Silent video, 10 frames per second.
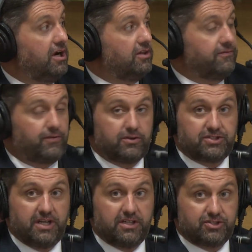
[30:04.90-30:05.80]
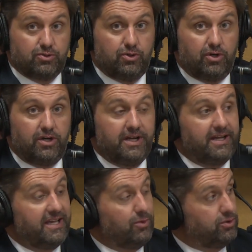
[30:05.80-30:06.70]
on the first day of school.
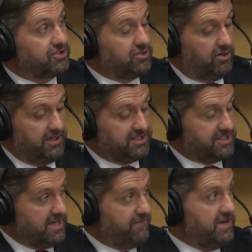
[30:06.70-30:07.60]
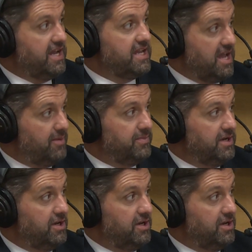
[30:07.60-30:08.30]
It will start at 7 a.m.